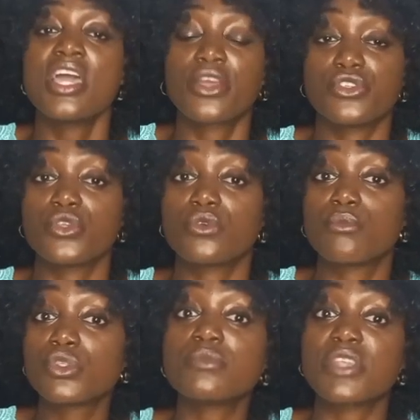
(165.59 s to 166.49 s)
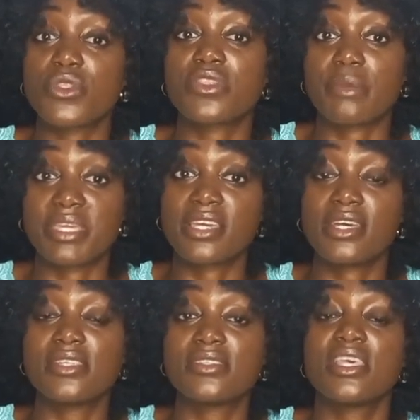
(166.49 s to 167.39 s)
Because, you know, Muslims have thought that
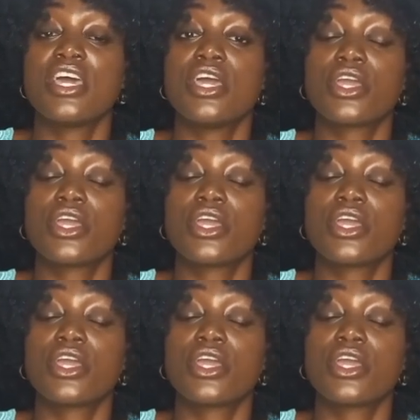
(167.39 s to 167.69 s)
because